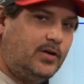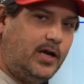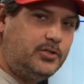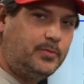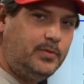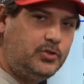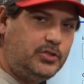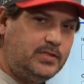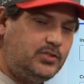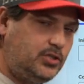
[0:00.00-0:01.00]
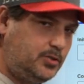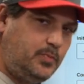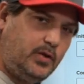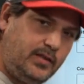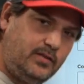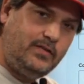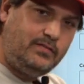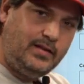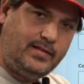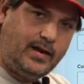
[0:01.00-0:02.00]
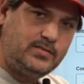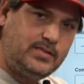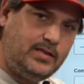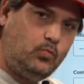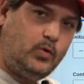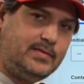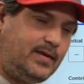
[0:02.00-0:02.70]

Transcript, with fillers: contributions, you're just putting the 15,000 in one